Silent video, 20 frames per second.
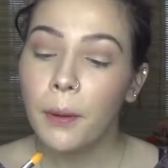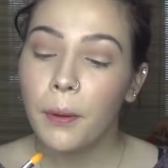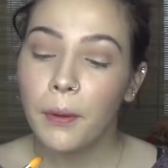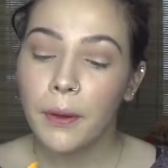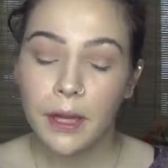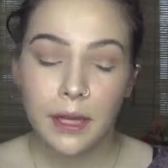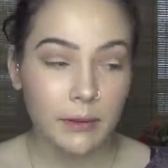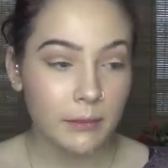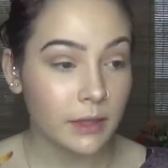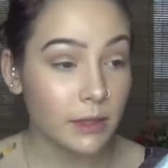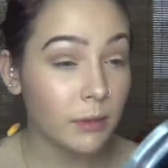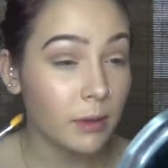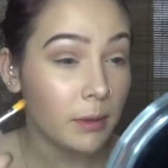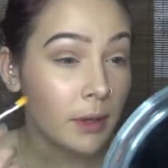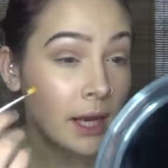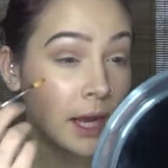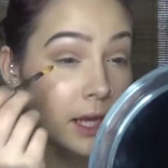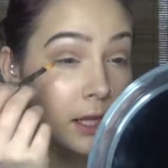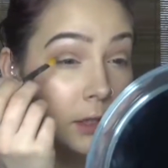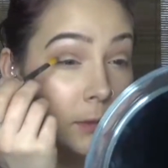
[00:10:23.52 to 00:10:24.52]
and I'm going to be
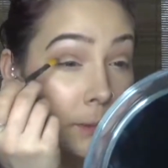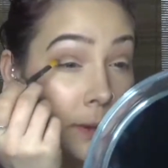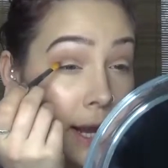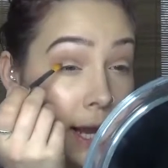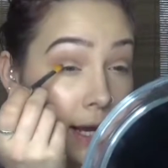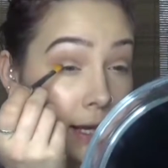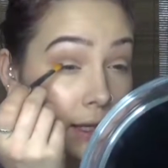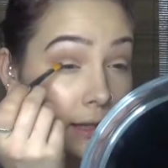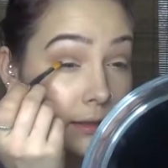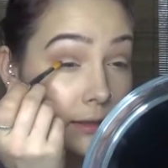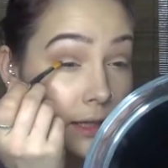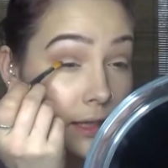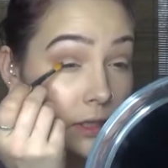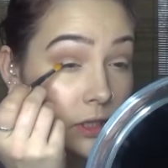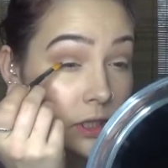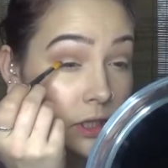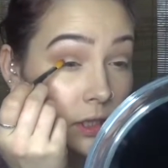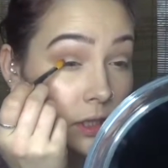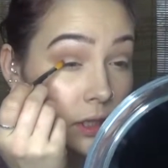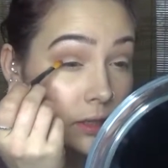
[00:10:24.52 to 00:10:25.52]
kind of packing that
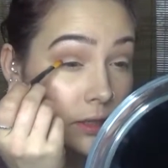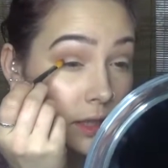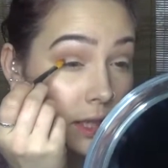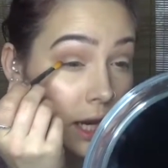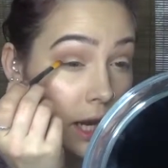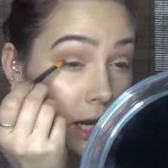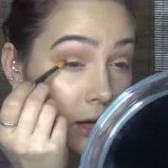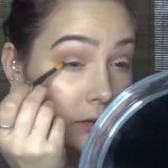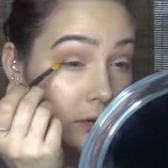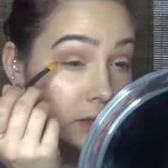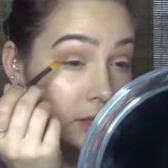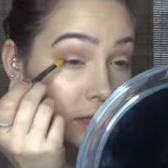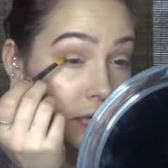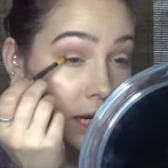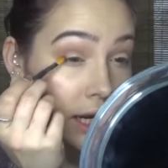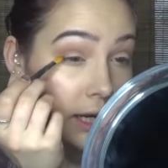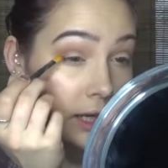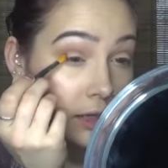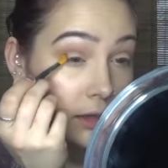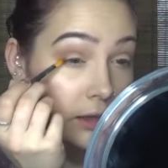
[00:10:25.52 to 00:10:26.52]
just on the
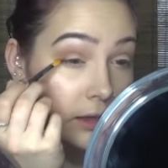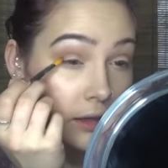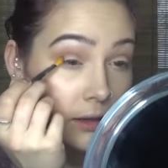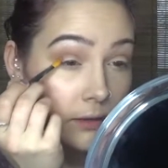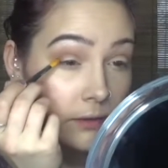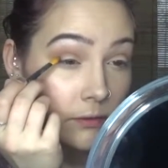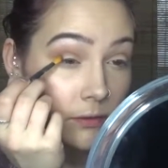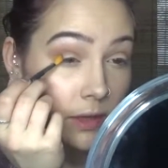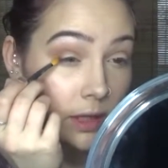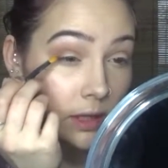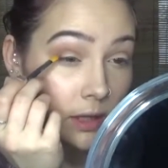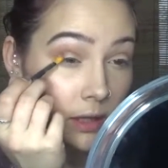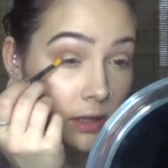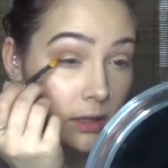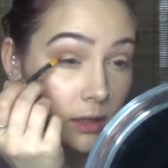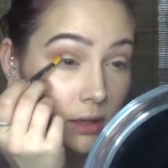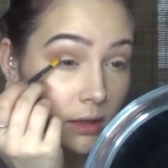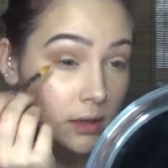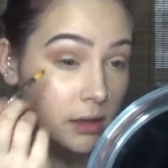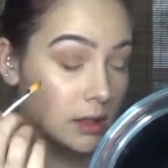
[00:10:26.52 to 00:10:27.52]
outside of
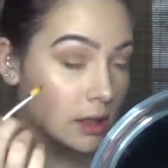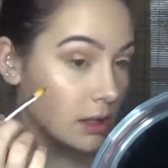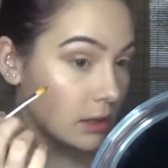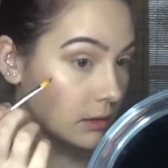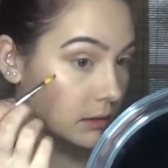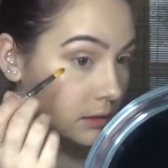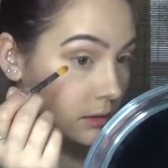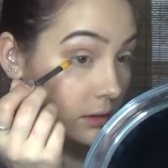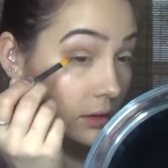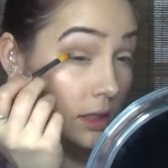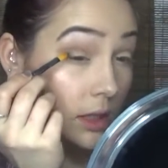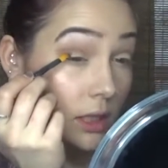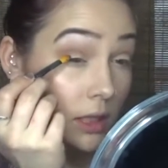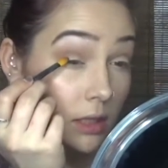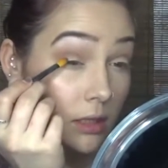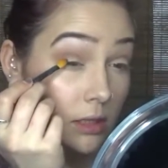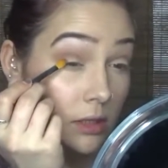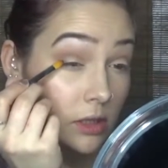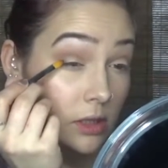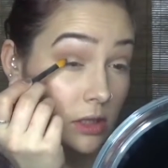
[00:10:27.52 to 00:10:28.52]
the
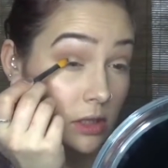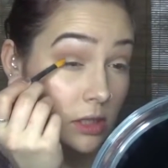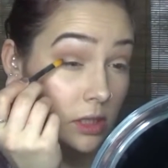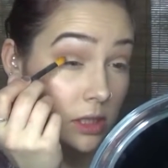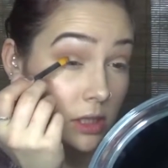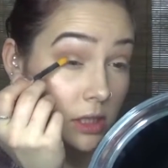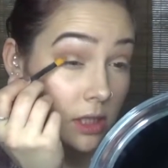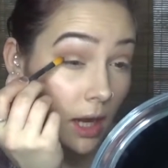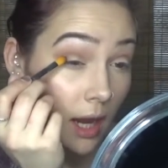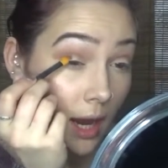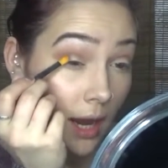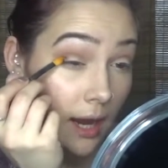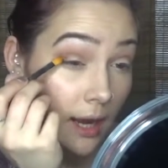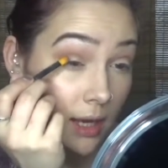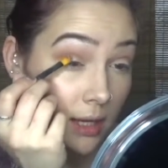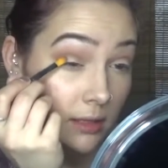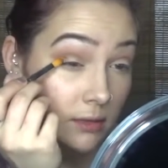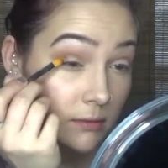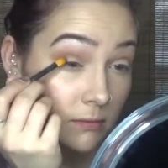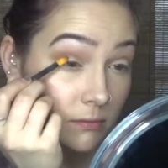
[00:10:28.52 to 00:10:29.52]
lid just to
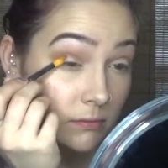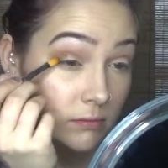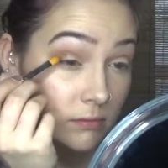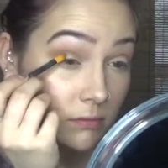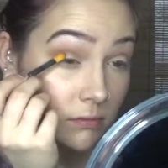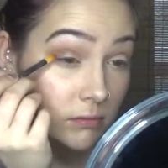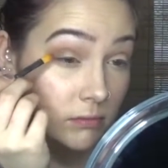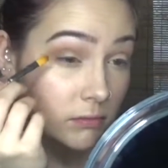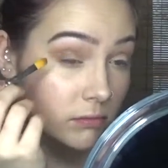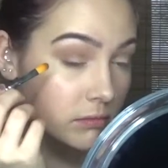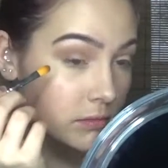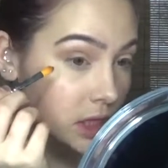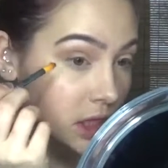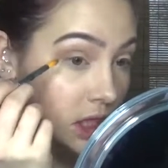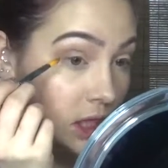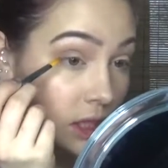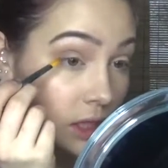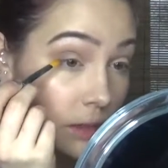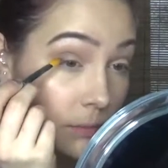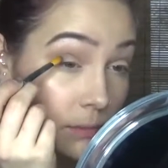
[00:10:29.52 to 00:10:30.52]
add
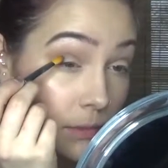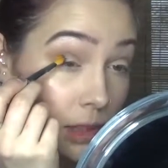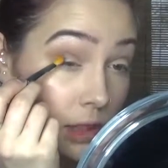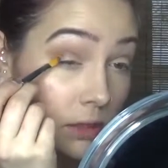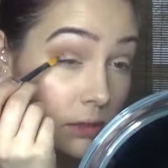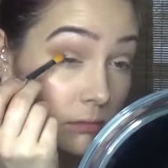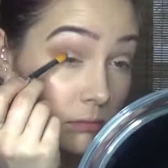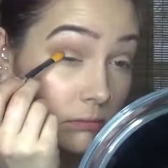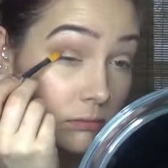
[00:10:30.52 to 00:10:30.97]
something.